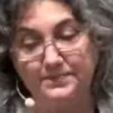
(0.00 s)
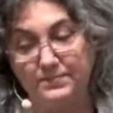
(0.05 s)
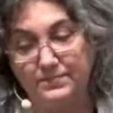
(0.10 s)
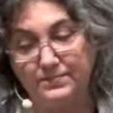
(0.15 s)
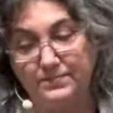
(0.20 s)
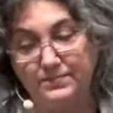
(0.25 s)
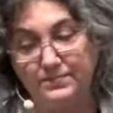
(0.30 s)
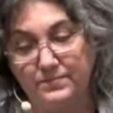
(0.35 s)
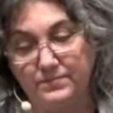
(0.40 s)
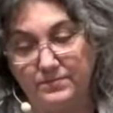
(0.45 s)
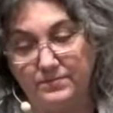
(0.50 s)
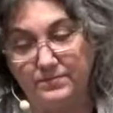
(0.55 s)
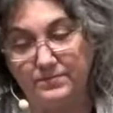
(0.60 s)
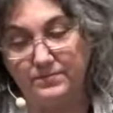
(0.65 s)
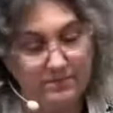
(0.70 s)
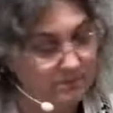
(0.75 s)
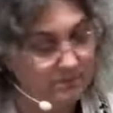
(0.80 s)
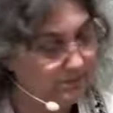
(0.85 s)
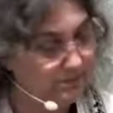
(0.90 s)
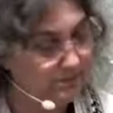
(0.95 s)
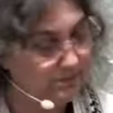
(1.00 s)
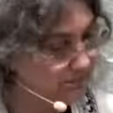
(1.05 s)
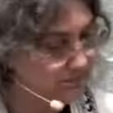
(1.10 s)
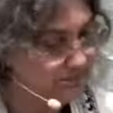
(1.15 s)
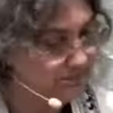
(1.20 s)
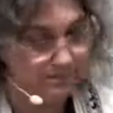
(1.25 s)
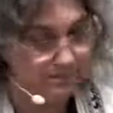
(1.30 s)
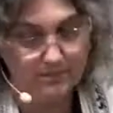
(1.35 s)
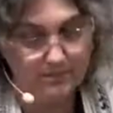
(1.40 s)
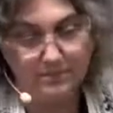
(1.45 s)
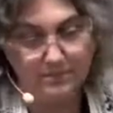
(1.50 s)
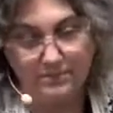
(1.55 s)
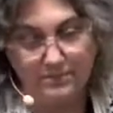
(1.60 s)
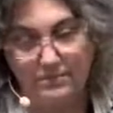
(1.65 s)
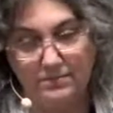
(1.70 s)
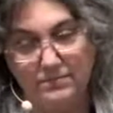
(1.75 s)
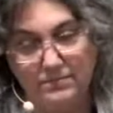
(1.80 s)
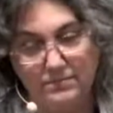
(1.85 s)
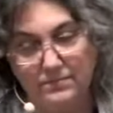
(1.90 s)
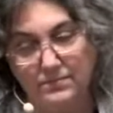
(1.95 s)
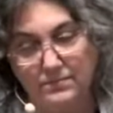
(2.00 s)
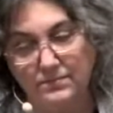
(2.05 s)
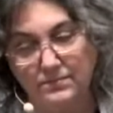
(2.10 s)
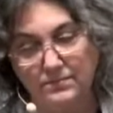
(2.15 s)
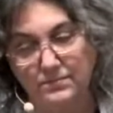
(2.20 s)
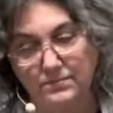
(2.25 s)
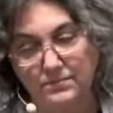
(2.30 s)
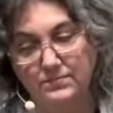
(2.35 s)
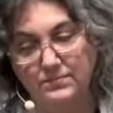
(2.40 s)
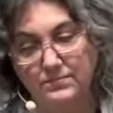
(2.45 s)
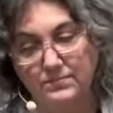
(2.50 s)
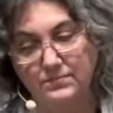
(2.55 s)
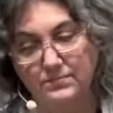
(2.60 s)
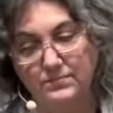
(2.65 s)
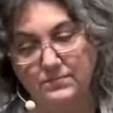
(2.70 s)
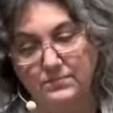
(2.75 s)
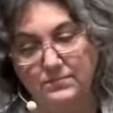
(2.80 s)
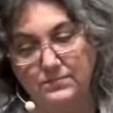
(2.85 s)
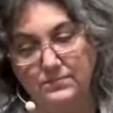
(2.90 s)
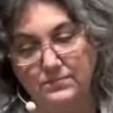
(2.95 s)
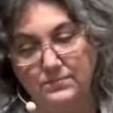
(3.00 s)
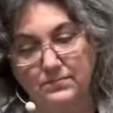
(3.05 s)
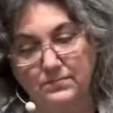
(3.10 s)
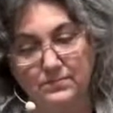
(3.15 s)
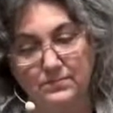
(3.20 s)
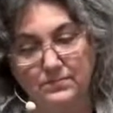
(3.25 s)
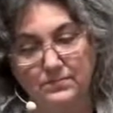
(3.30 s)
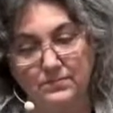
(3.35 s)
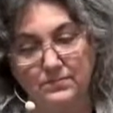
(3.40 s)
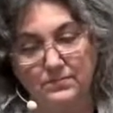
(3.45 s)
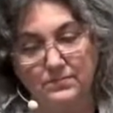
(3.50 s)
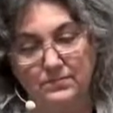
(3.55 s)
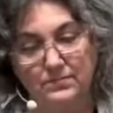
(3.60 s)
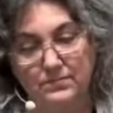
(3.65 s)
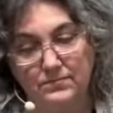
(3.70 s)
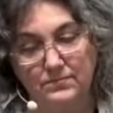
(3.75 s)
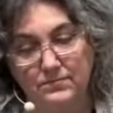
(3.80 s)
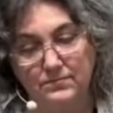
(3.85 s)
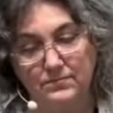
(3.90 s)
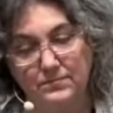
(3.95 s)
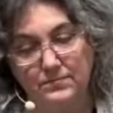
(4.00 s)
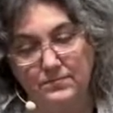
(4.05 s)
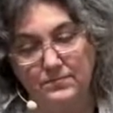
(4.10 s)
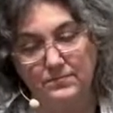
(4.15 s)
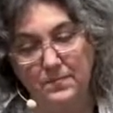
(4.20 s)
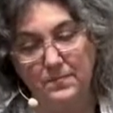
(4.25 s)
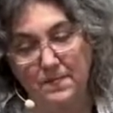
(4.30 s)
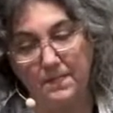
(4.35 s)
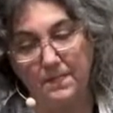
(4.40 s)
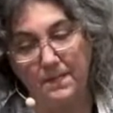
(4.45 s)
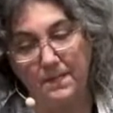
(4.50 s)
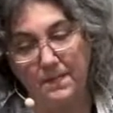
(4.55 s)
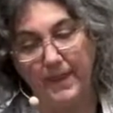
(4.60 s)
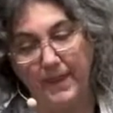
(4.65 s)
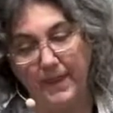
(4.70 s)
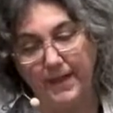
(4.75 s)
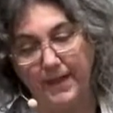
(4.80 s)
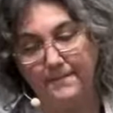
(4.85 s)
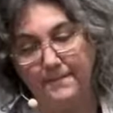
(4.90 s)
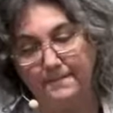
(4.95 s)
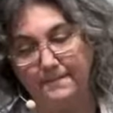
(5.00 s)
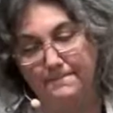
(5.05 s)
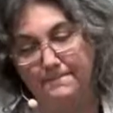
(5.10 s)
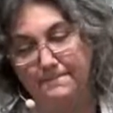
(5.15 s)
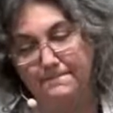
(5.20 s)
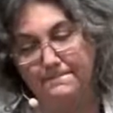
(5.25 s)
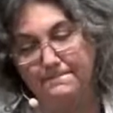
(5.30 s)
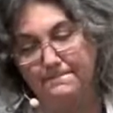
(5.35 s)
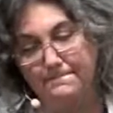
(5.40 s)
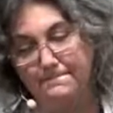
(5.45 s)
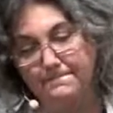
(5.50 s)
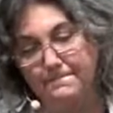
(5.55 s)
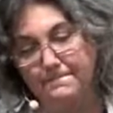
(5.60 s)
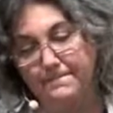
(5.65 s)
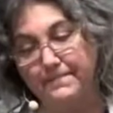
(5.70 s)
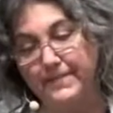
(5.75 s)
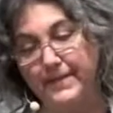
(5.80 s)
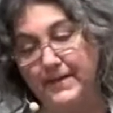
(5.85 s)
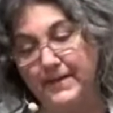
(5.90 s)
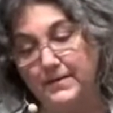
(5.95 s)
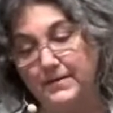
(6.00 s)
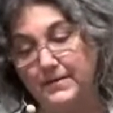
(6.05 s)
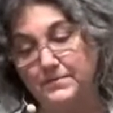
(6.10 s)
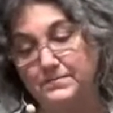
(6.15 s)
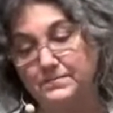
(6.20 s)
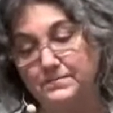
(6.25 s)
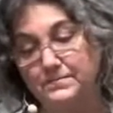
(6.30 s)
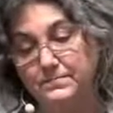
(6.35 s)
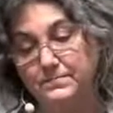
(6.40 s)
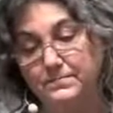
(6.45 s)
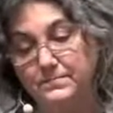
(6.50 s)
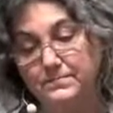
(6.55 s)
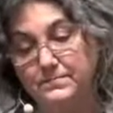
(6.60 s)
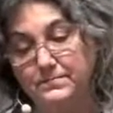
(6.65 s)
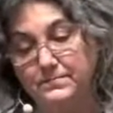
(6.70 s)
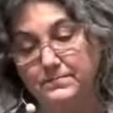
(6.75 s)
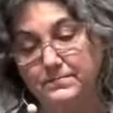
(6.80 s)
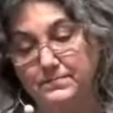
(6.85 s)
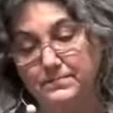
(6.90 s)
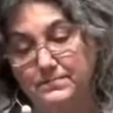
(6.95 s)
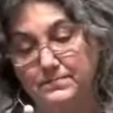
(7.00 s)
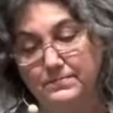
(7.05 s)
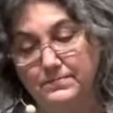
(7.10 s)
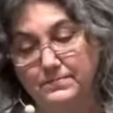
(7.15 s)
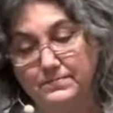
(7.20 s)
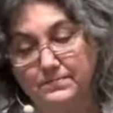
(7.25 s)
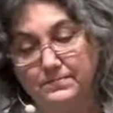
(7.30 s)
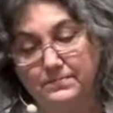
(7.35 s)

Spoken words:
May our celebration lead us to work for the good, and may this Shabbat give strength to us and to our people Israel.